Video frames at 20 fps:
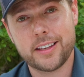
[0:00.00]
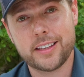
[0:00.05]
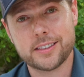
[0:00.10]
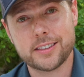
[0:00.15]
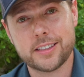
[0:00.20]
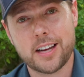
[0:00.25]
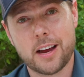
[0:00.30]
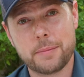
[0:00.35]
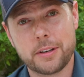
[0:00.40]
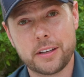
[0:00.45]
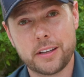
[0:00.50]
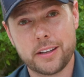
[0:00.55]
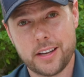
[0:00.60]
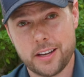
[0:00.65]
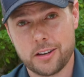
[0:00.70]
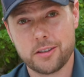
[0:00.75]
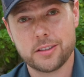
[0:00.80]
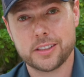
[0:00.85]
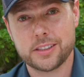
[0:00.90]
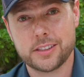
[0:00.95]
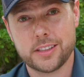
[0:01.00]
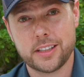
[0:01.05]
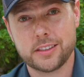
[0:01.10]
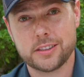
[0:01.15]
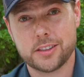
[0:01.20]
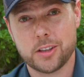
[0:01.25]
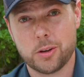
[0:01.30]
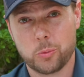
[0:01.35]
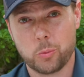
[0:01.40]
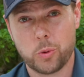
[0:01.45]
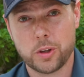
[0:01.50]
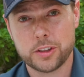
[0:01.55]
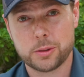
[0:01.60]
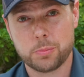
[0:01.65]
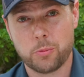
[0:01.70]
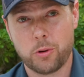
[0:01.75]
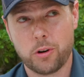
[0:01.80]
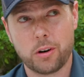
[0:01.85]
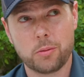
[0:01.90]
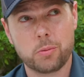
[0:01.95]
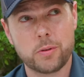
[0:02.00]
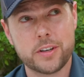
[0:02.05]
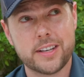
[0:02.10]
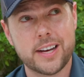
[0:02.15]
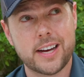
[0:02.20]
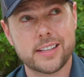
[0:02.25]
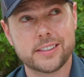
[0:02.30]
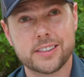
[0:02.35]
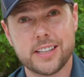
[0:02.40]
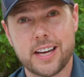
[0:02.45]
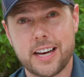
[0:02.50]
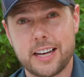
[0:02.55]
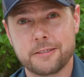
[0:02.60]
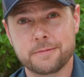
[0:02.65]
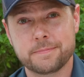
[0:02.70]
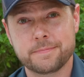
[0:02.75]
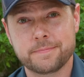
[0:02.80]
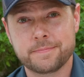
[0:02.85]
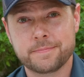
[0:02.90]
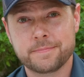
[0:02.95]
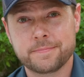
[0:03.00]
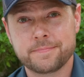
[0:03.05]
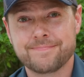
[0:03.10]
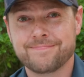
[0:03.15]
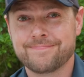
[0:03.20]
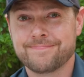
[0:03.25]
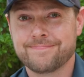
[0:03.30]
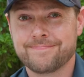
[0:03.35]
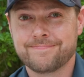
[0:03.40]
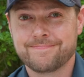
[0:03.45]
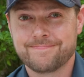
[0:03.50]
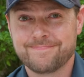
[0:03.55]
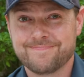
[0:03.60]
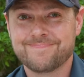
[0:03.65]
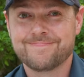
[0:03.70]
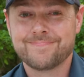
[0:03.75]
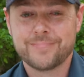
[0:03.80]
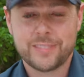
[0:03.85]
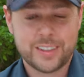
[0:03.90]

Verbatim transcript: think it's time to enter the sting zone once more. What do you guys say? It's time,